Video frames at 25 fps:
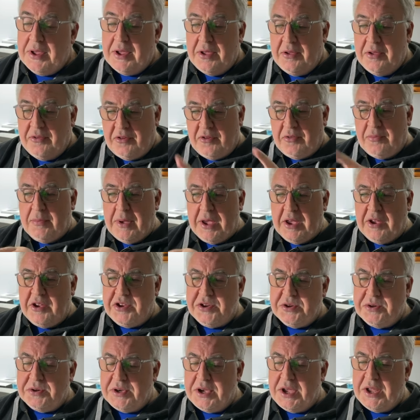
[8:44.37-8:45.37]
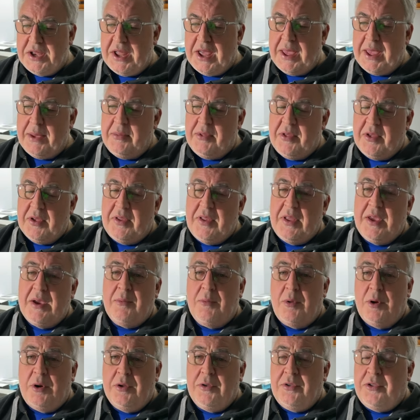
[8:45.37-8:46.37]
Just make sure your name's in there.
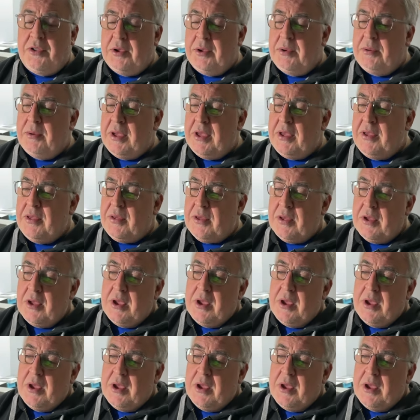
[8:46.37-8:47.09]
What I'll do is,